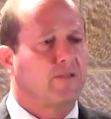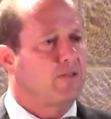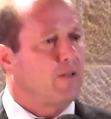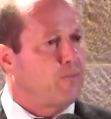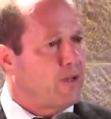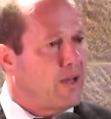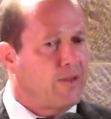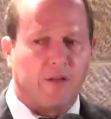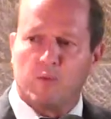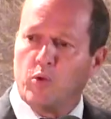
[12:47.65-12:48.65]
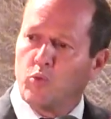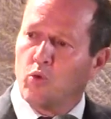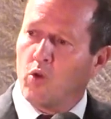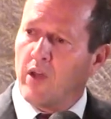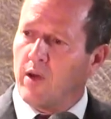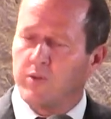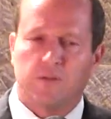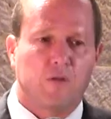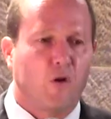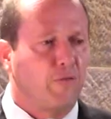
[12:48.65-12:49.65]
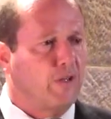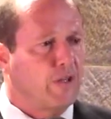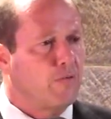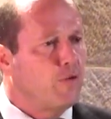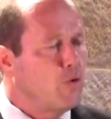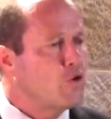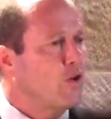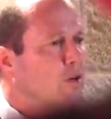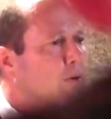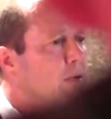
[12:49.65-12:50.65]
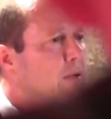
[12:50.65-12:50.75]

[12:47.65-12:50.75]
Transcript: It's a plan that will roll out, hopefully, in the future.